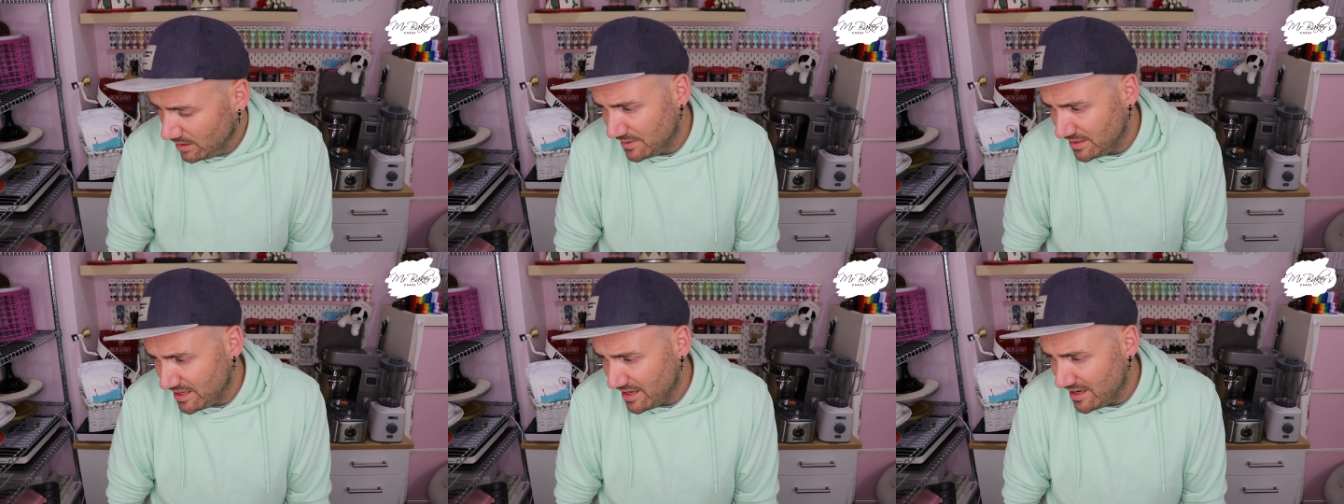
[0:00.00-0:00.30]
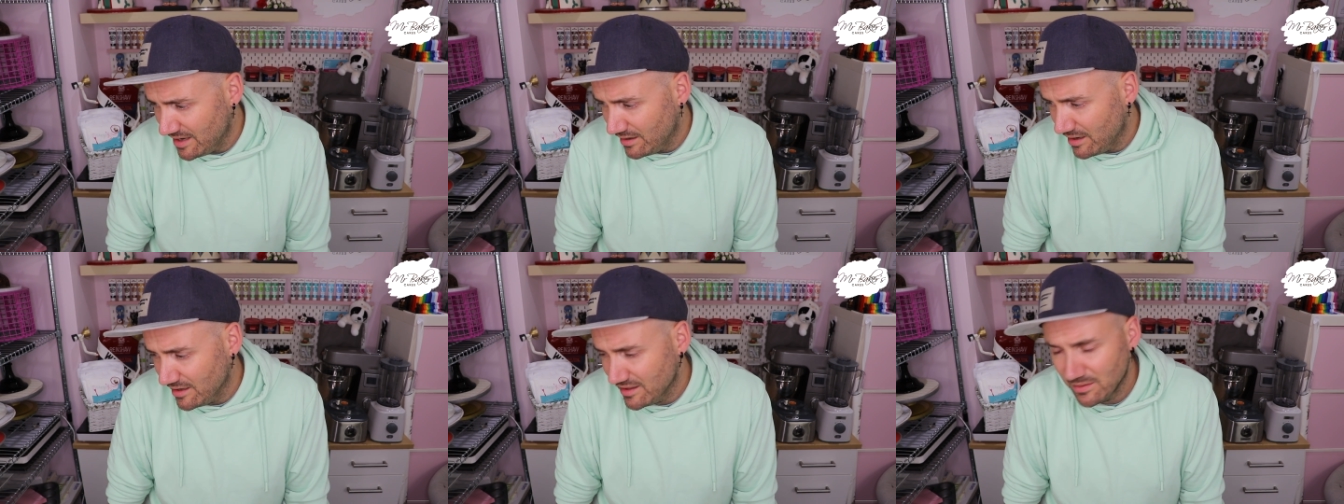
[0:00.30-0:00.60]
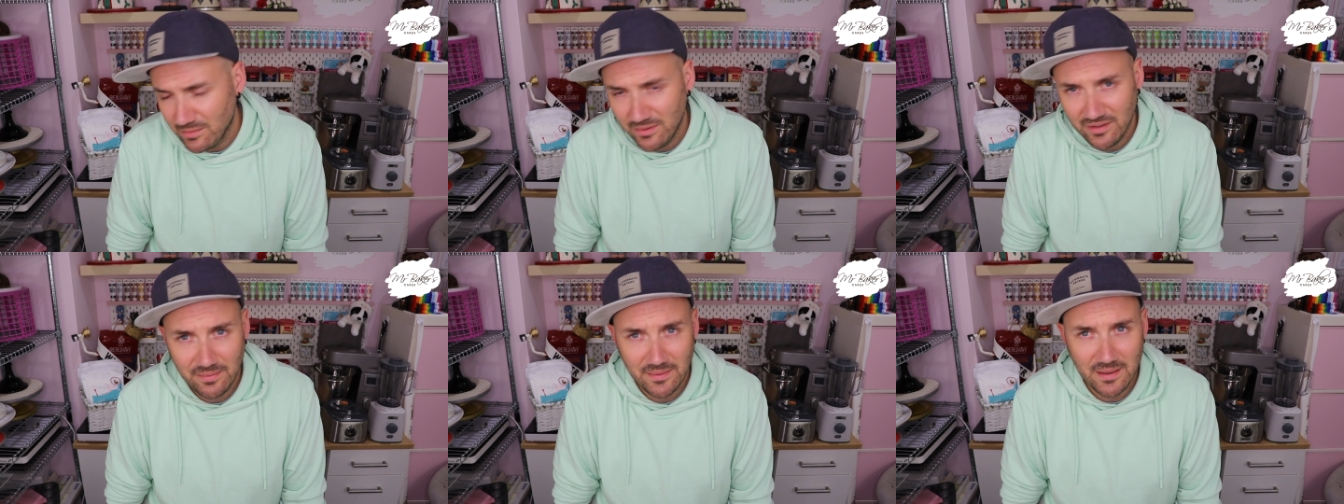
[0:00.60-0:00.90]
But yeah, I
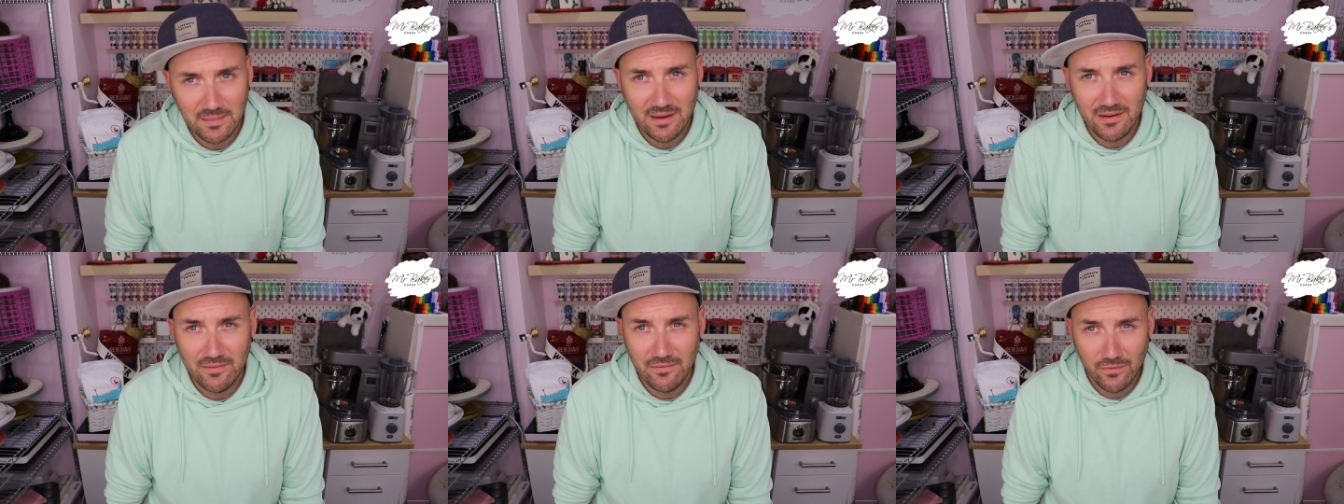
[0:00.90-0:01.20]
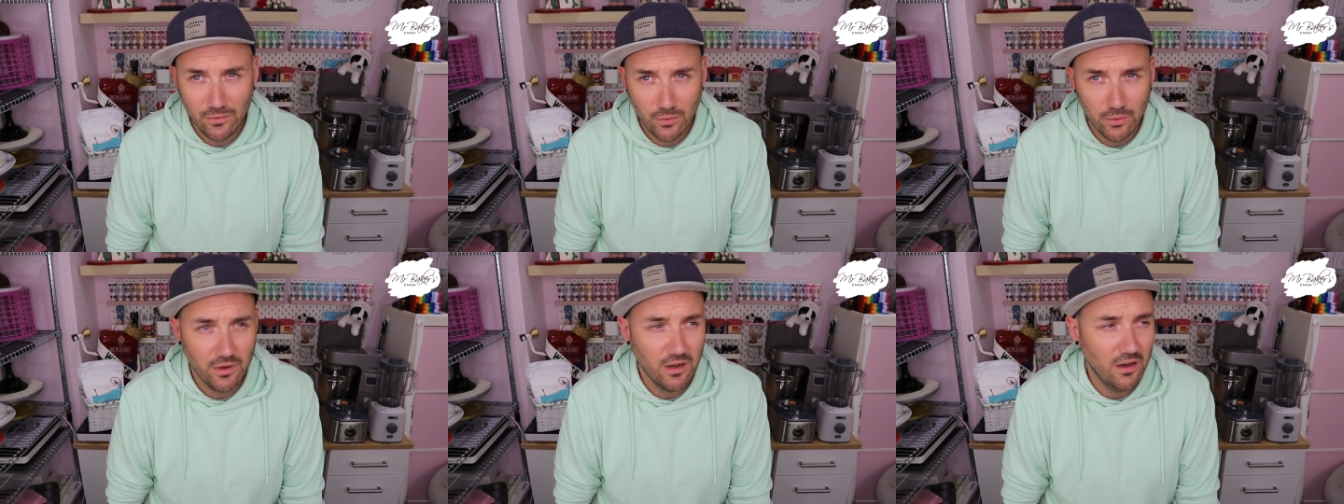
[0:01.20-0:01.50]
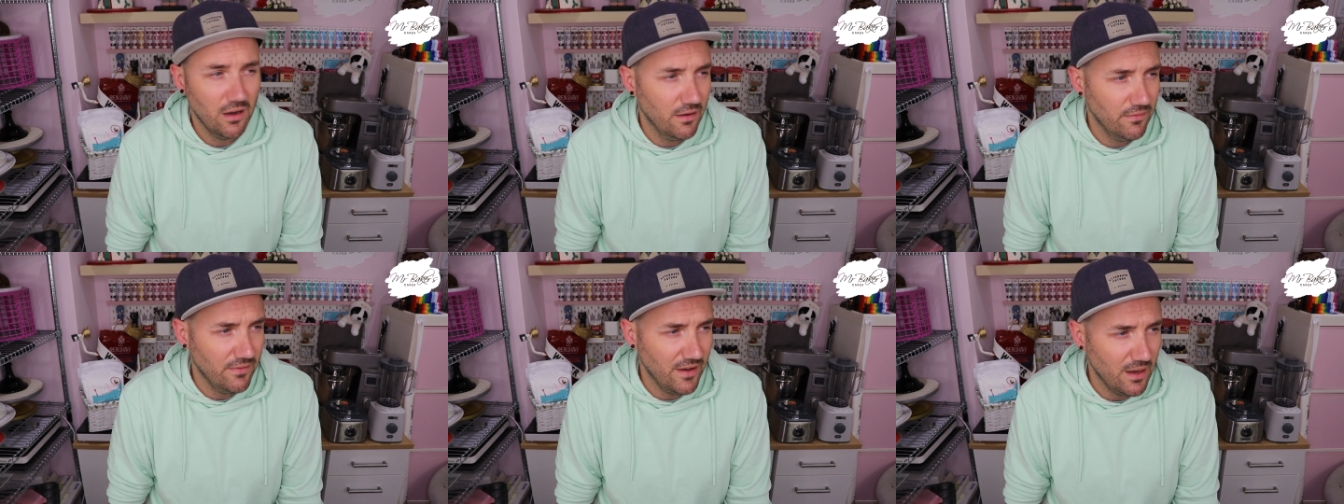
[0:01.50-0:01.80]
think we spent about four and
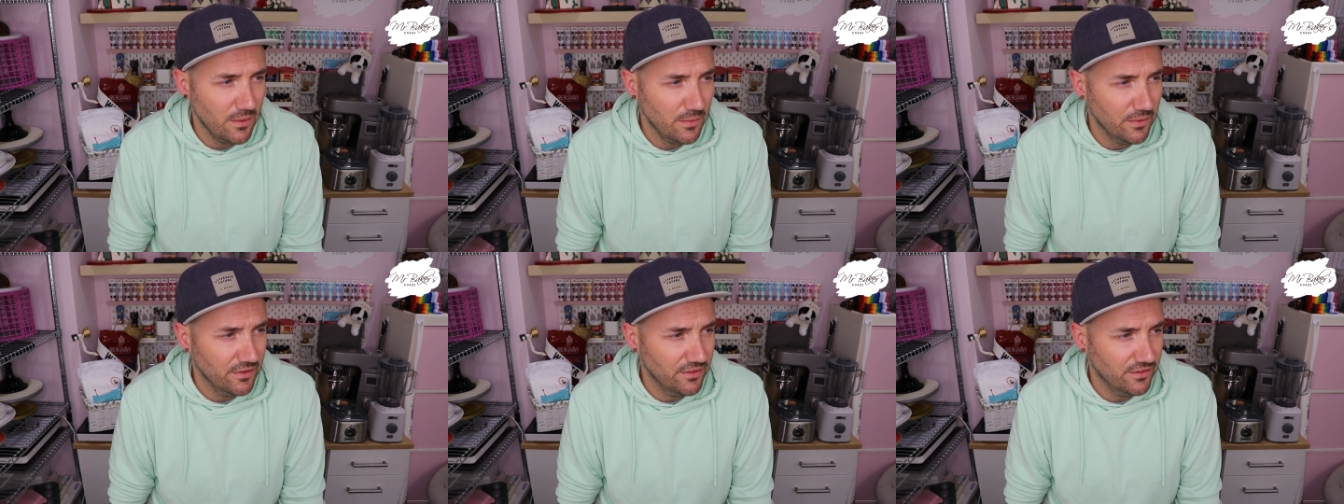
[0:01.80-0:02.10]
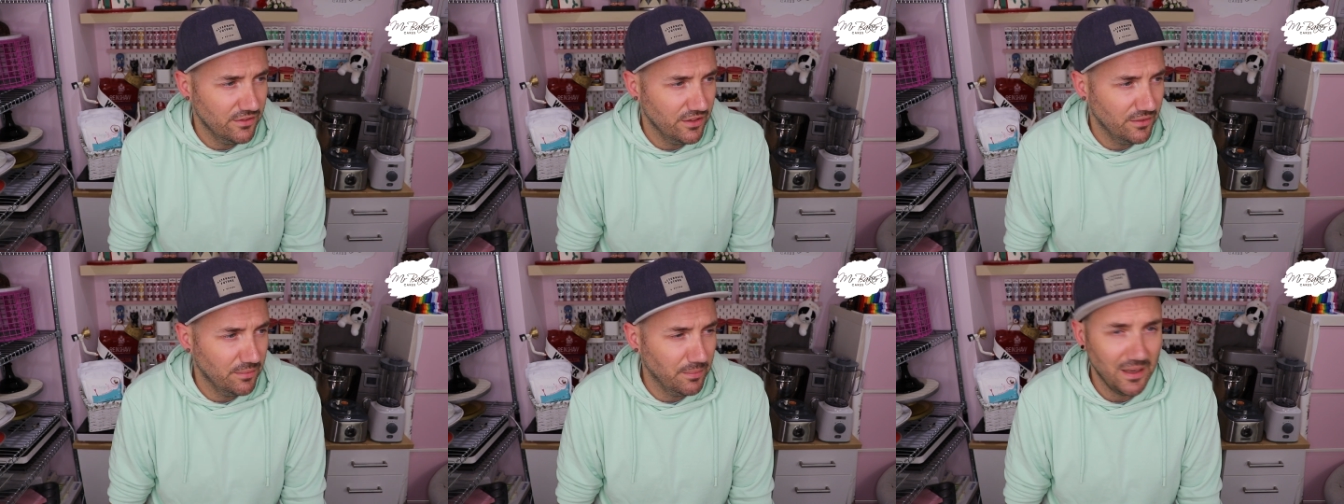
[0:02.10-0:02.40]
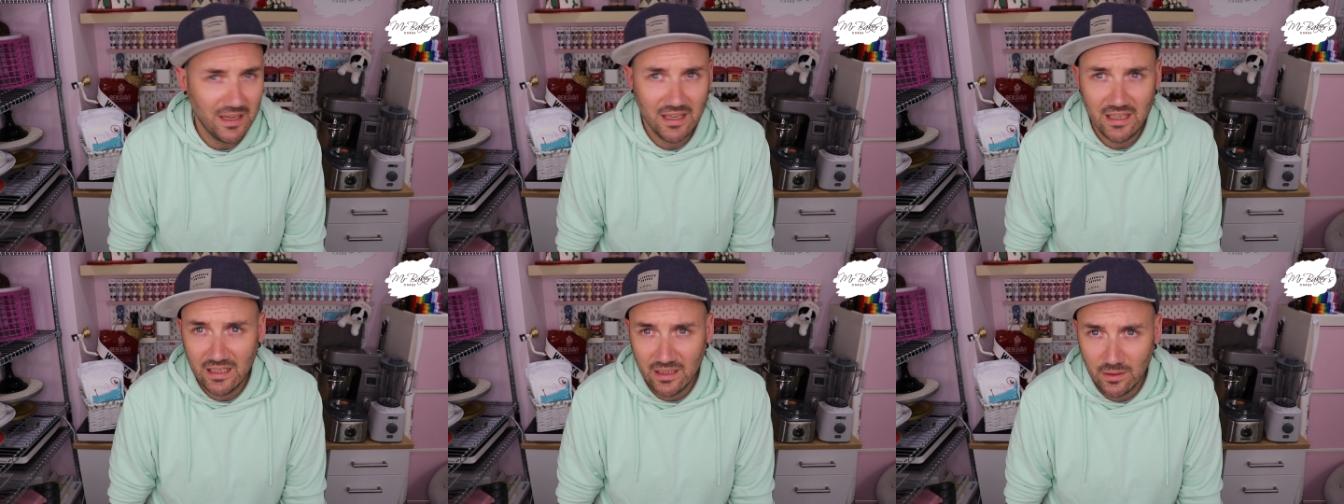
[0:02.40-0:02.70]
a half hours just
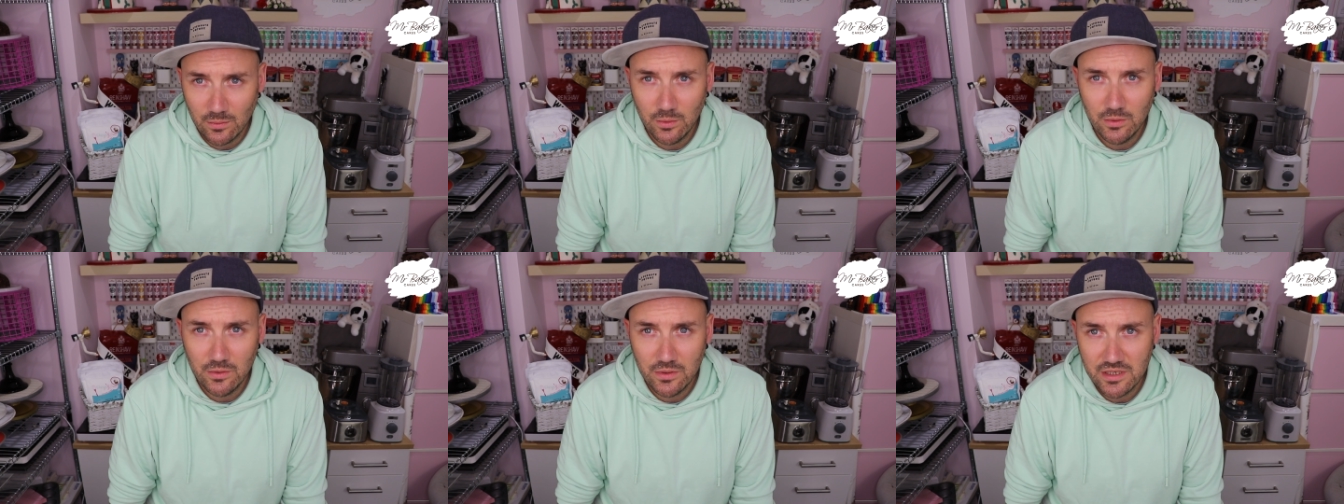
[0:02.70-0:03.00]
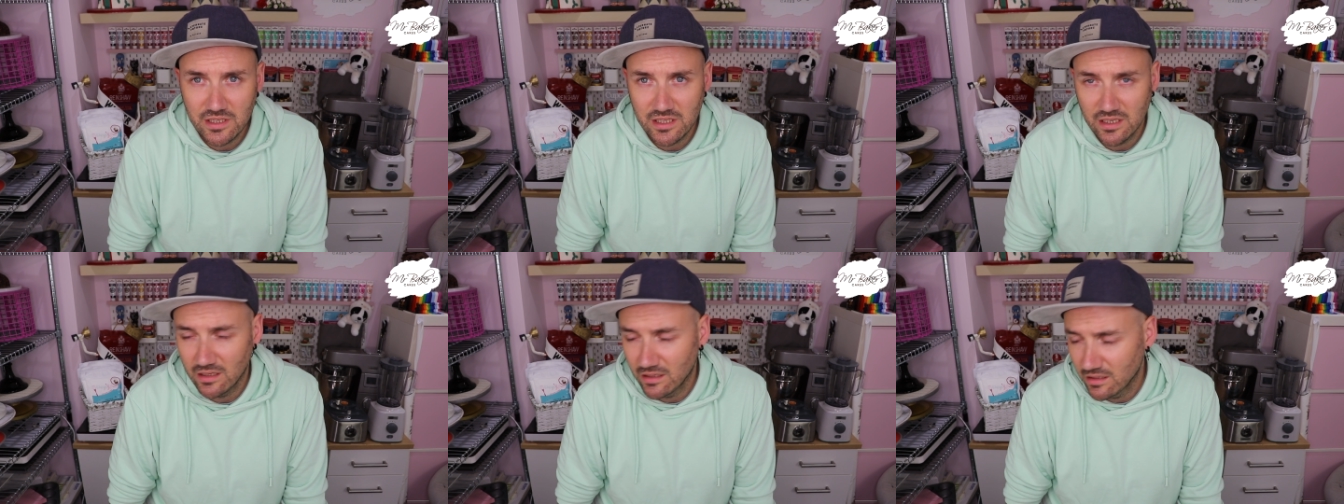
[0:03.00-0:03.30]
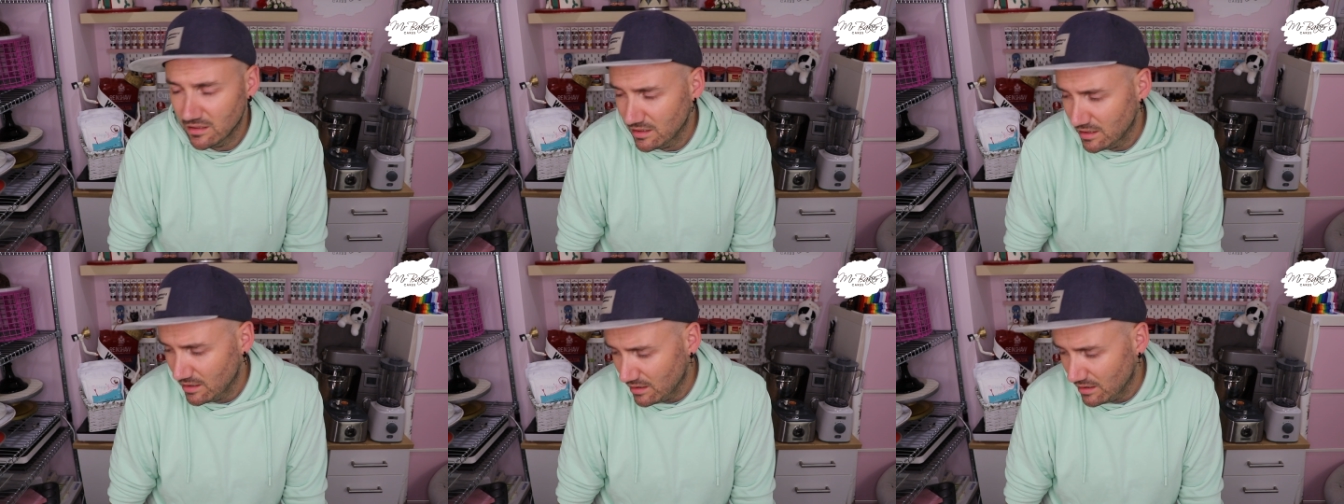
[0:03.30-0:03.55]
bailing water.